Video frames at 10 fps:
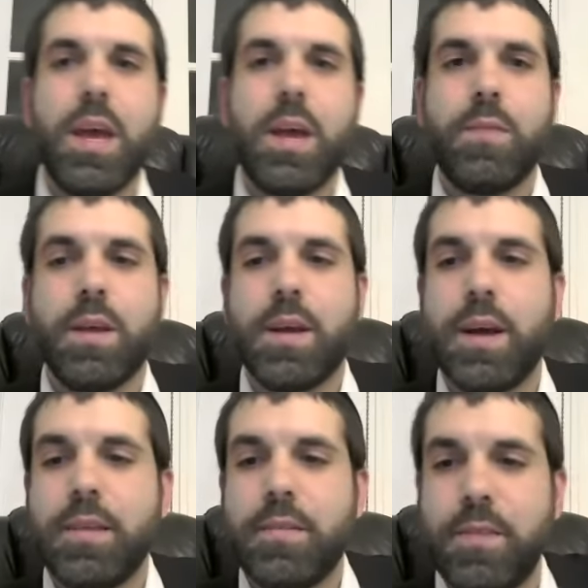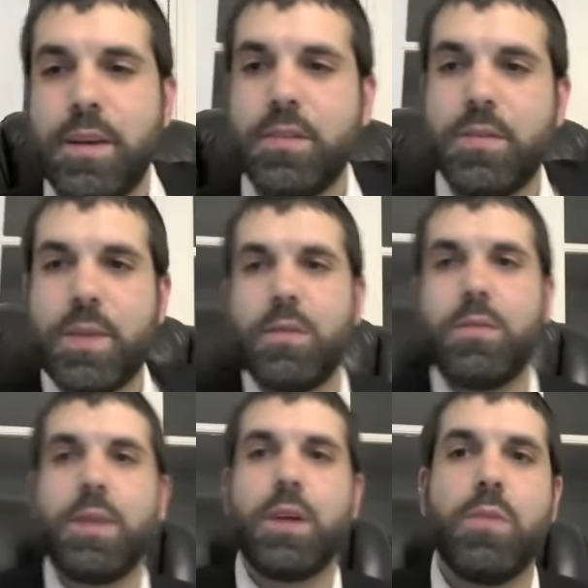And with the gods of Egypt, I
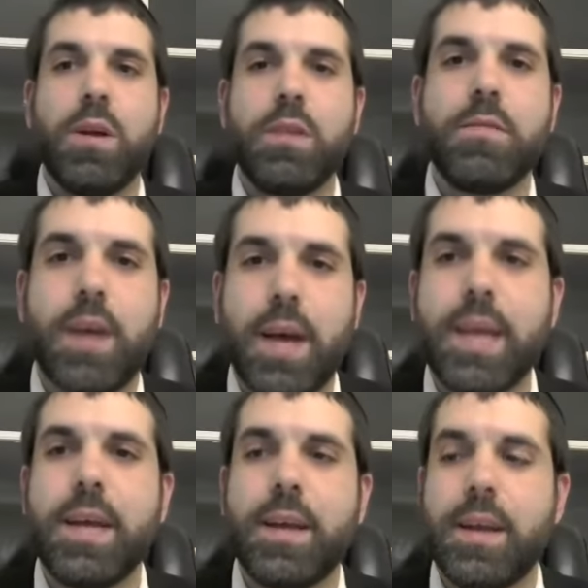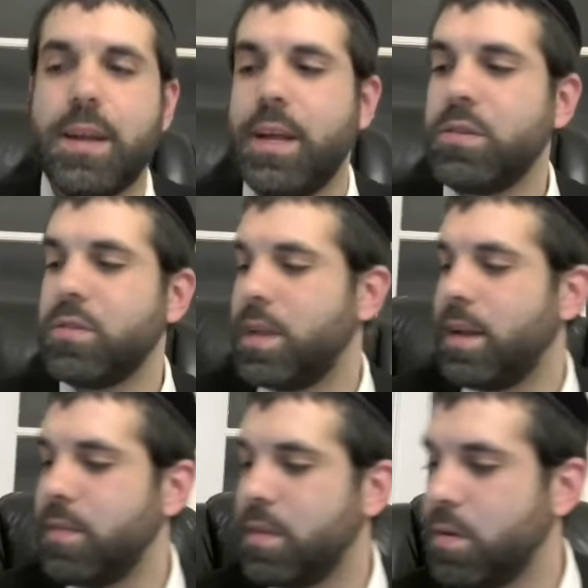will make wonders. I am not an angel, that
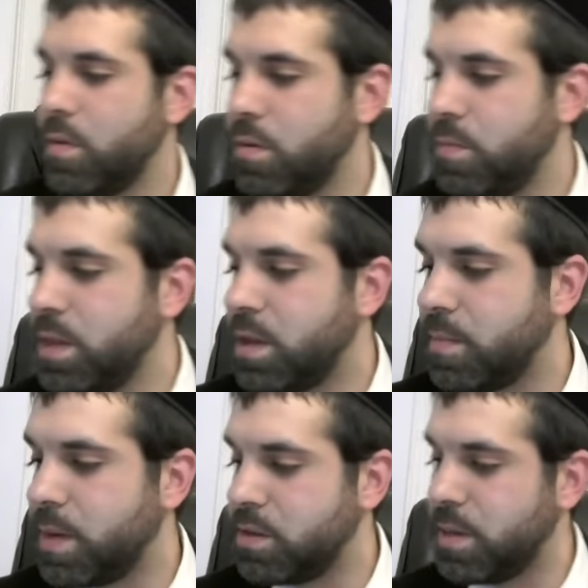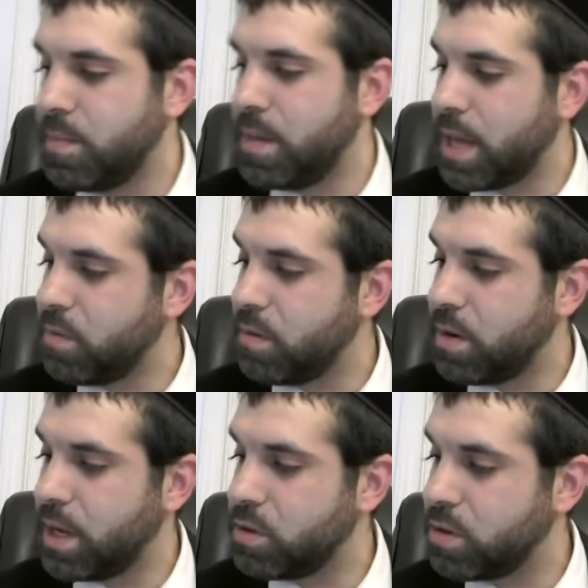everything will be done by Hashem, not through
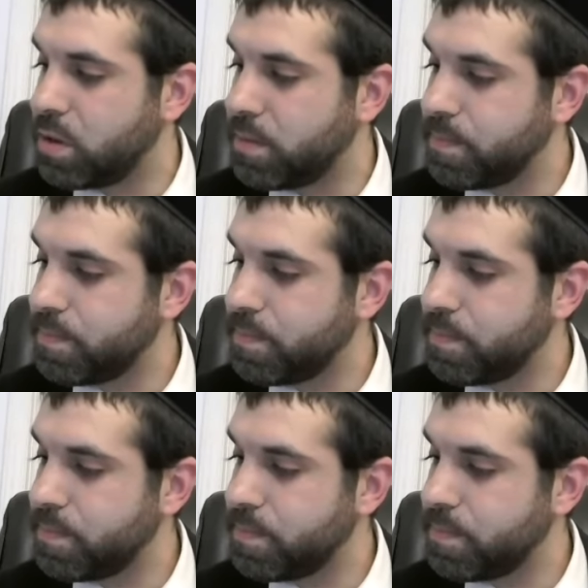an angel.